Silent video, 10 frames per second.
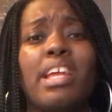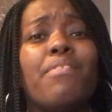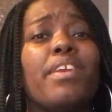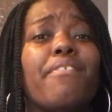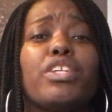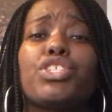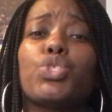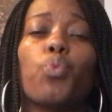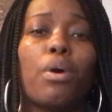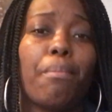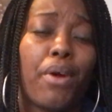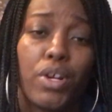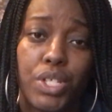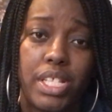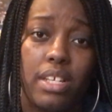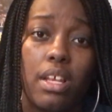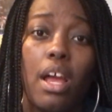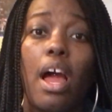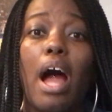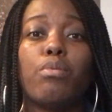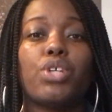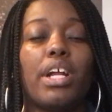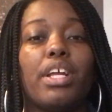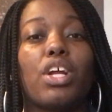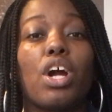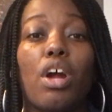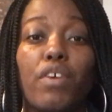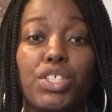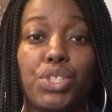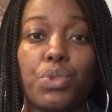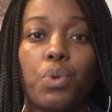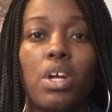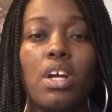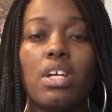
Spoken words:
even if it's just one person, I'm trying to encourage you